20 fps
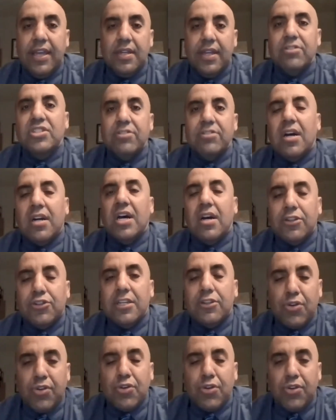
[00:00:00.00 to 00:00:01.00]
Here's the ugly
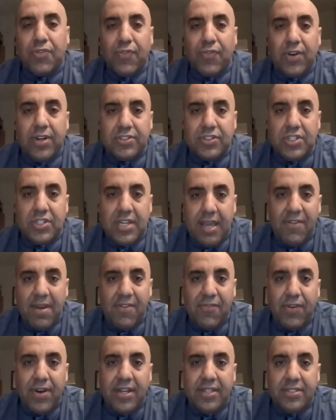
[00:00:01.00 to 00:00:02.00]
truth for us today, my
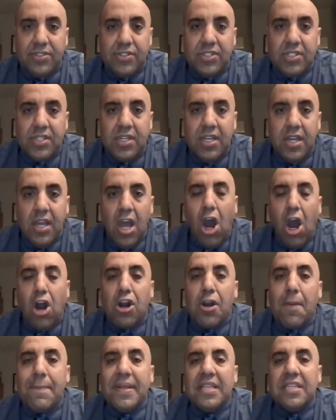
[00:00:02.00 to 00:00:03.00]
friends.
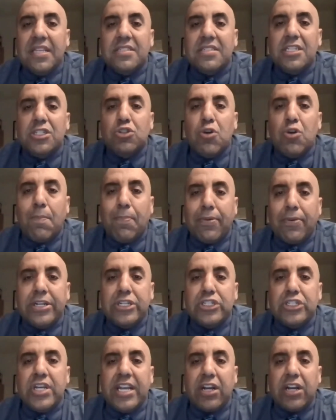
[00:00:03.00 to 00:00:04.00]
Our ability to
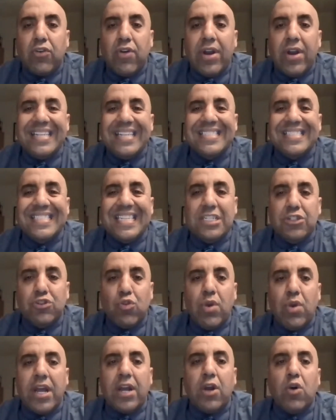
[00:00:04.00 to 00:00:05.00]
appreciate grace is in
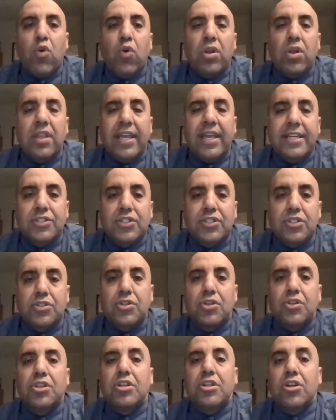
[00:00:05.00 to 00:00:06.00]
direct correlation
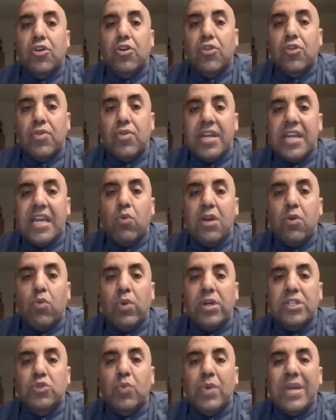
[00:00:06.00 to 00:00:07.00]
to the degree
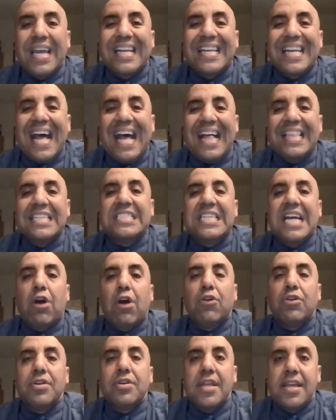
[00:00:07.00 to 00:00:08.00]
which we acknowledge
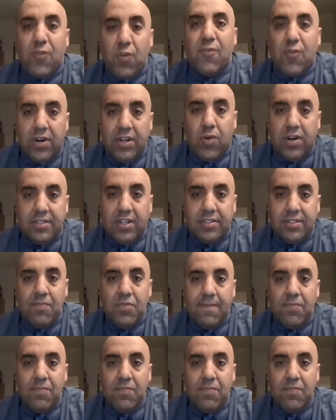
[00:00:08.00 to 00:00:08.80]
our need for it.